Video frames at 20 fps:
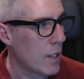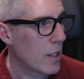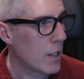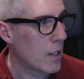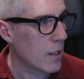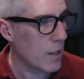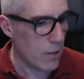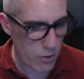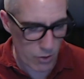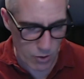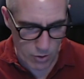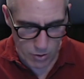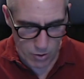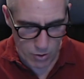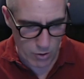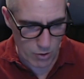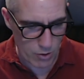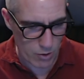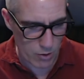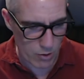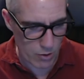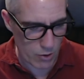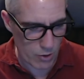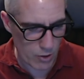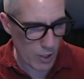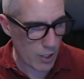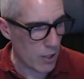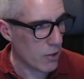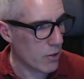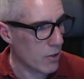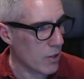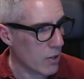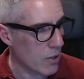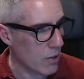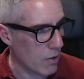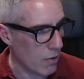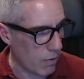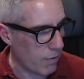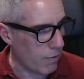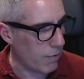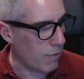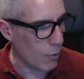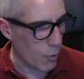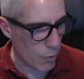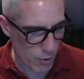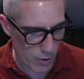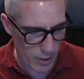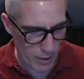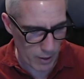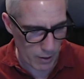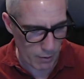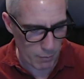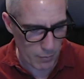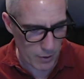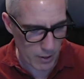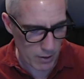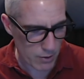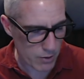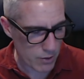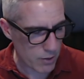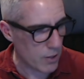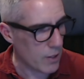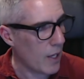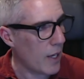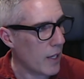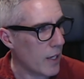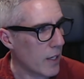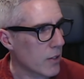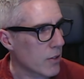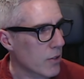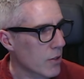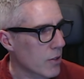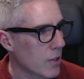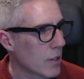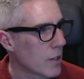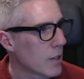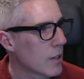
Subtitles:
let's change this to 40, because that is,